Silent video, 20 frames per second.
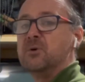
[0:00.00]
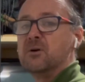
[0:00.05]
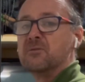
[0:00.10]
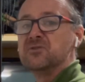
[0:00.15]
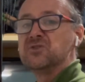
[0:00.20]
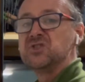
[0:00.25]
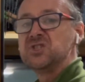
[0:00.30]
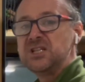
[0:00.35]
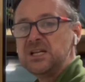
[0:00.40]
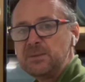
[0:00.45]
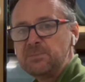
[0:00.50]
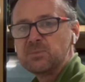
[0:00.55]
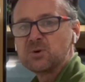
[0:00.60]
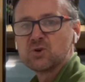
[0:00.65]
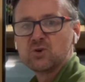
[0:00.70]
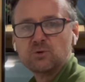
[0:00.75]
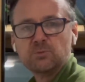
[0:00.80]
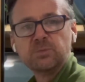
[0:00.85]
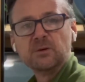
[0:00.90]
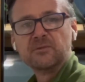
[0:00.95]
typical
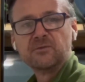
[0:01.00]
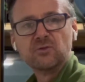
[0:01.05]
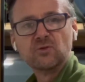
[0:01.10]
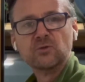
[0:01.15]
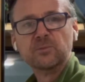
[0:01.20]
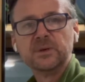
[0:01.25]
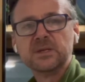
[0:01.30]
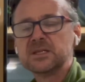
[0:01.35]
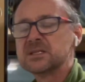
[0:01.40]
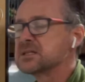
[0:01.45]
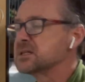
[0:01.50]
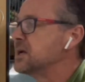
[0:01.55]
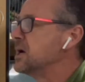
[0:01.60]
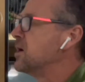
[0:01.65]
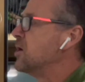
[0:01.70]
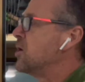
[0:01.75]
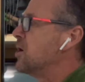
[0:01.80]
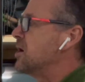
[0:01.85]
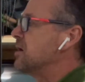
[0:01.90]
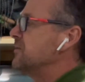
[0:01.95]
performance,
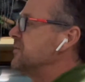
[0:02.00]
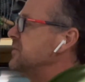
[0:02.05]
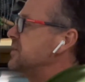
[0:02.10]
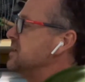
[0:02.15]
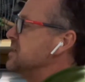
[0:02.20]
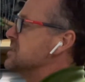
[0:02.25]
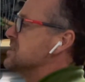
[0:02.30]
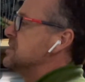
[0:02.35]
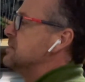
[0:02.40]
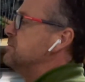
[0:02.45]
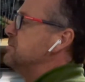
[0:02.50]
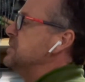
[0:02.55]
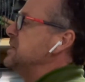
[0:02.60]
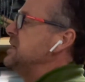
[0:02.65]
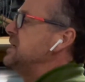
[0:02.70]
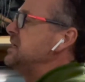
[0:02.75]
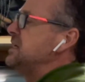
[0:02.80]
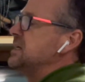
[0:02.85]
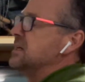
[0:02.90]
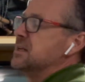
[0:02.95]
often it's the
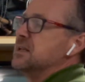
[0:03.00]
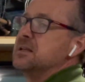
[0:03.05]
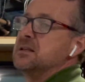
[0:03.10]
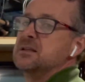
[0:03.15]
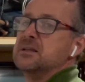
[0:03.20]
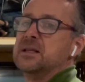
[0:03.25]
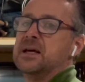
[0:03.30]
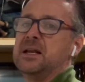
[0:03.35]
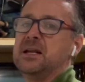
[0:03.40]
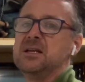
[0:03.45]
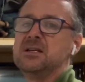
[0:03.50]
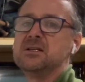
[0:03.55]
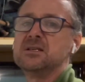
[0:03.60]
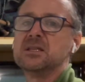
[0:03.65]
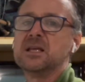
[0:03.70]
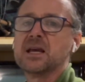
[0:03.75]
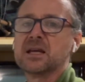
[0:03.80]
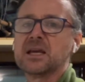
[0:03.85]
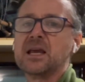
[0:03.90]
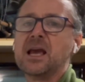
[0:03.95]
median that
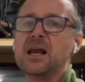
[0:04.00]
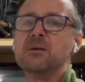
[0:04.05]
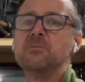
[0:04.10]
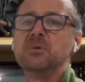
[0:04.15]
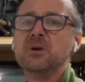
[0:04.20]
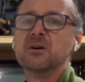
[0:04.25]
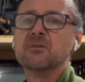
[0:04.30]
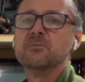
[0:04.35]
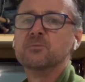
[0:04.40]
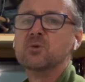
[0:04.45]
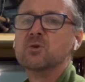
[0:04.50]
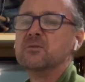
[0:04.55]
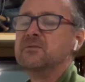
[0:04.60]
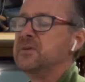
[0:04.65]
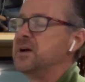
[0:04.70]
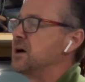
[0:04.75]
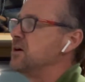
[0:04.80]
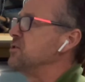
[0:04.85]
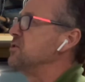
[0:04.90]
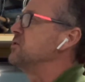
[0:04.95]
can be of more
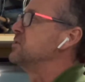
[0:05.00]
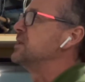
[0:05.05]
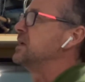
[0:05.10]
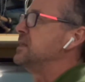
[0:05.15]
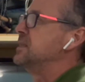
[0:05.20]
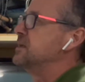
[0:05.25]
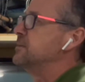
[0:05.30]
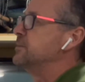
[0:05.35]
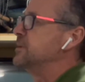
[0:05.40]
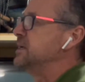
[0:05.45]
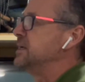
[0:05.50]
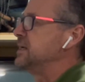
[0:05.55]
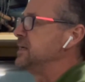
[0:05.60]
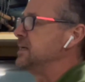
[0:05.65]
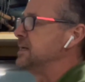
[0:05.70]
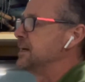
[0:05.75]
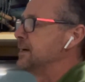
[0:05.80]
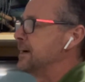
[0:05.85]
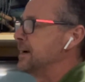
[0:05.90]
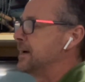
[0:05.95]
value than the mean,
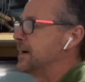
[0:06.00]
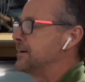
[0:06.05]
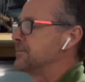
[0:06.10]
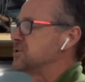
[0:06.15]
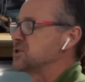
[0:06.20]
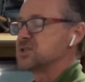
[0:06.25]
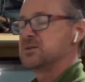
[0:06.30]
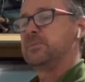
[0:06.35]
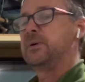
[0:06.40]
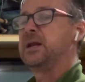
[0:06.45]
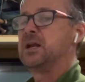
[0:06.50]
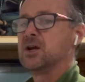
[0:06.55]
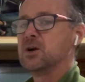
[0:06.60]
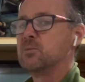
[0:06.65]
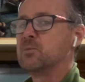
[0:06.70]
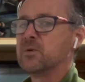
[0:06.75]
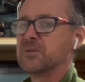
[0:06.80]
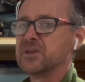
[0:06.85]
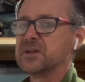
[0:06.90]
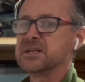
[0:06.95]
just depending on what
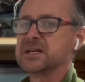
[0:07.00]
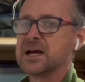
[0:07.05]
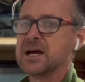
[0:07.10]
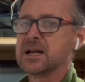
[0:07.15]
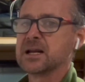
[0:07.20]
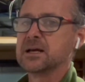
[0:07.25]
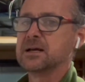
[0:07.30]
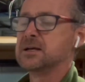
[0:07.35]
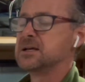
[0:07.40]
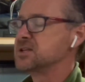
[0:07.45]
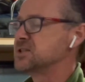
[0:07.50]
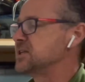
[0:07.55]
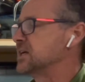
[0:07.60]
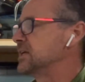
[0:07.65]
the data set